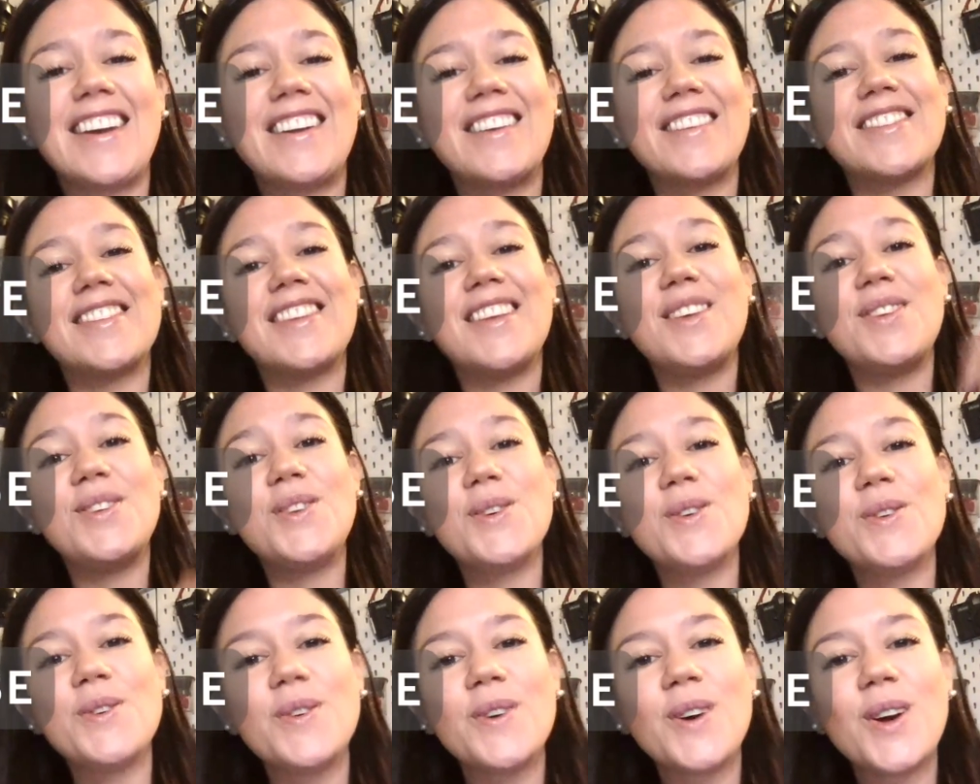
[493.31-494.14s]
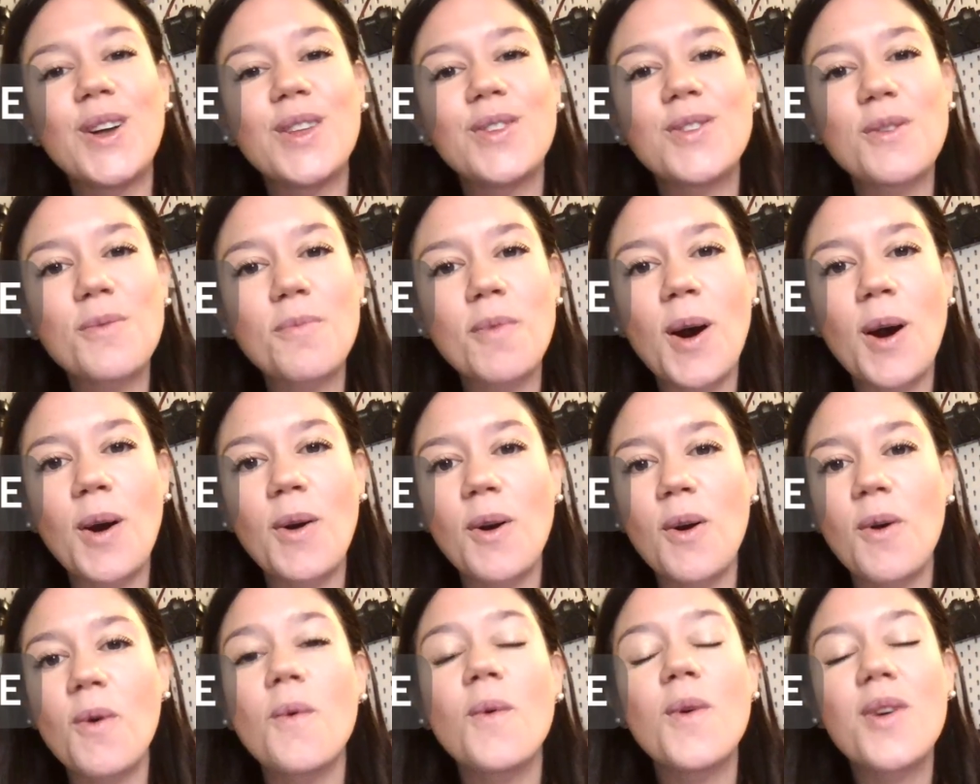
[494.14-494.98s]
and I'll see you
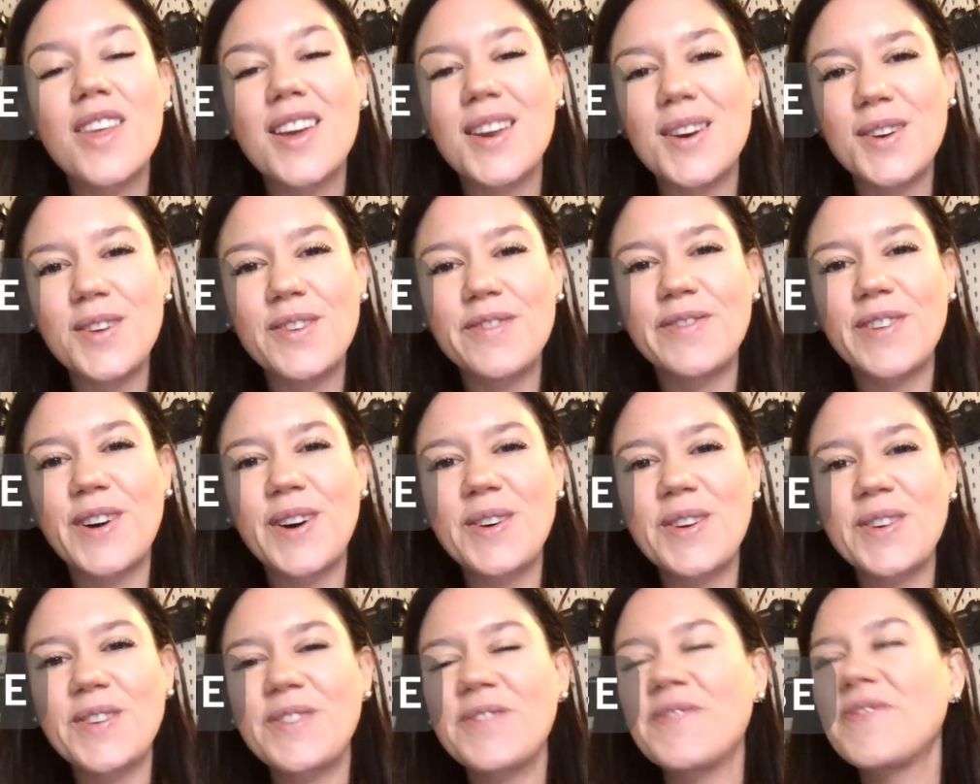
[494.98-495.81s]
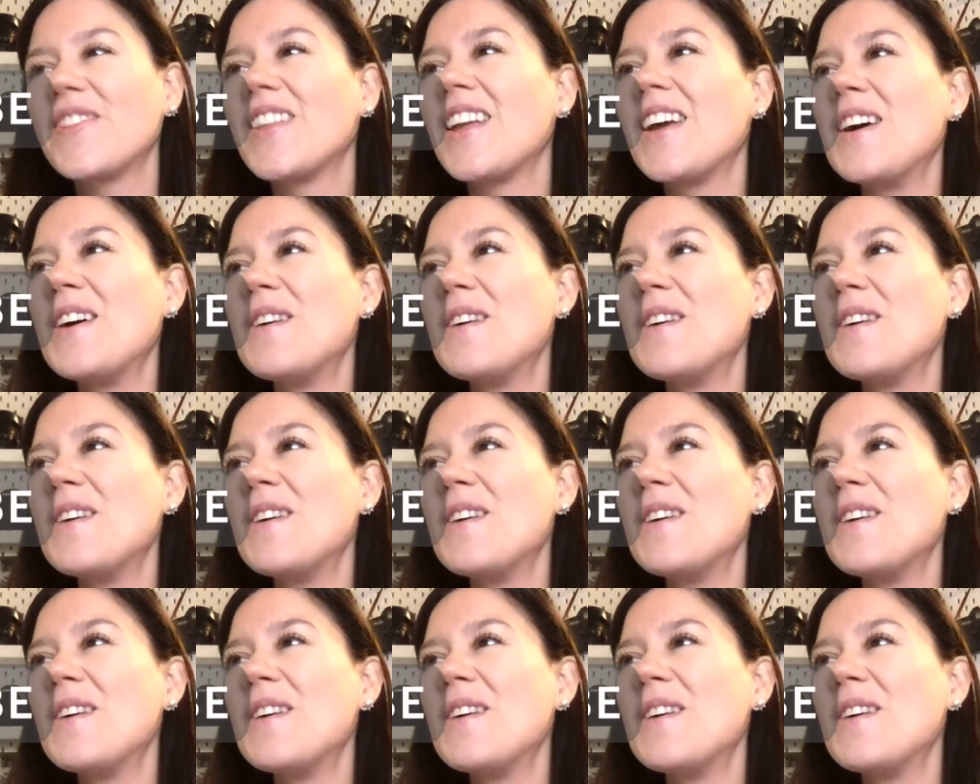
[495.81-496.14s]
tomorrow with a new photo.